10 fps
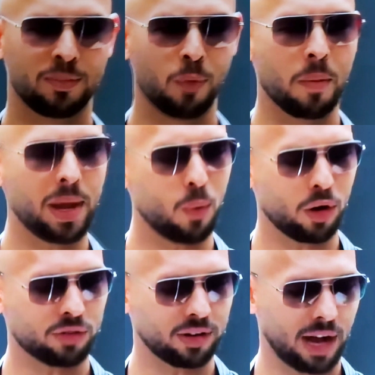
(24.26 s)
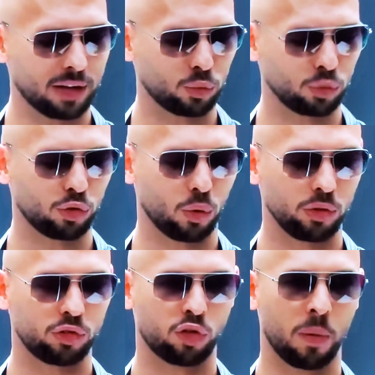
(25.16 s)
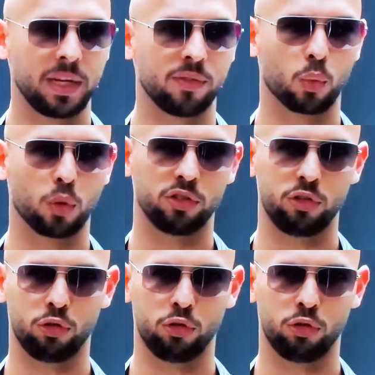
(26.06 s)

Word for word: and tell the truth and fight the war this way